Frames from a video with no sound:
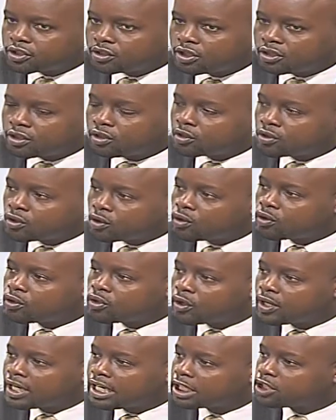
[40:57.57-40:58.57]
no, no
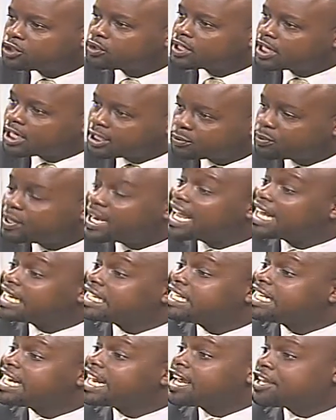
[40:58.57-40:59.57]
election that has been held
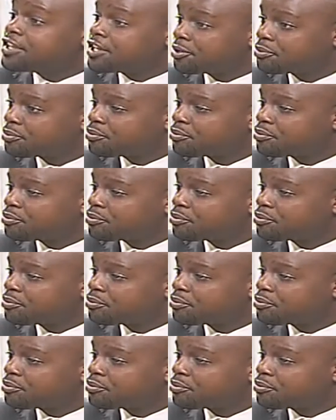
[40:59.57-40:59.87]
in Kenya,